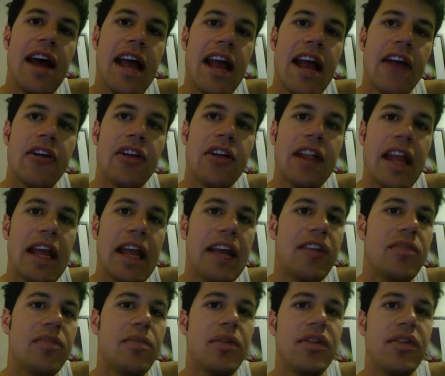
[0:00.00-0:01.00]
Aaron
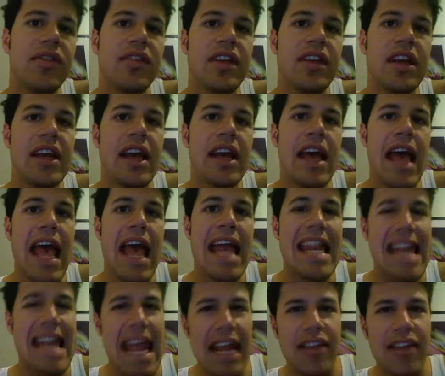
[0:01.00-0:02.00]
Lane's pussy
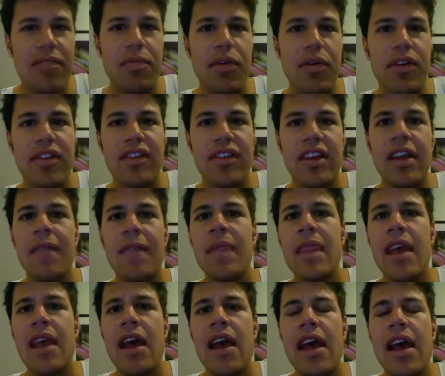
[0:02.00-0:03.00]
and Nate's pussy
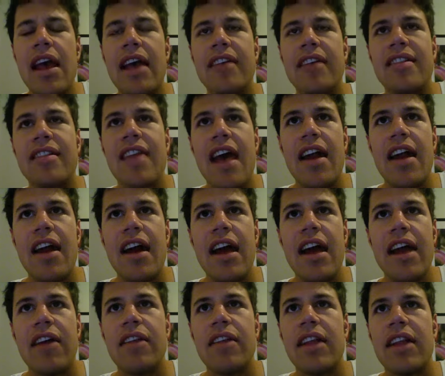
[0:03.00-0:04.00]
is
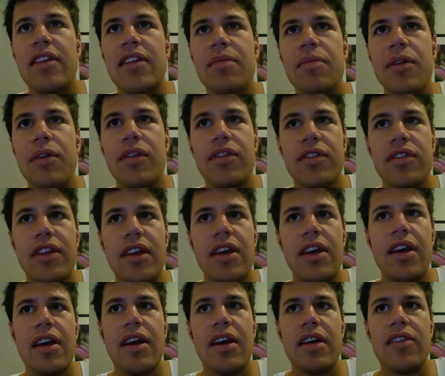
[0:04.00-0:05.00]
that Aaron Lane's
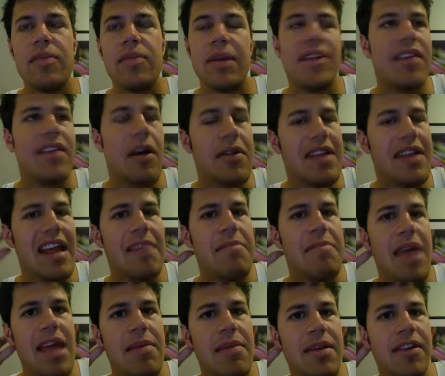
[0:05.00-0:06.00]
pussy spits out
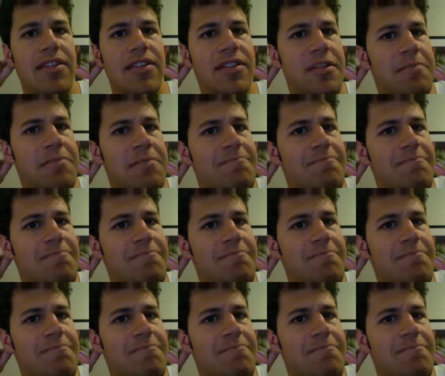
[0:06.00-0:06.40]
dead babies.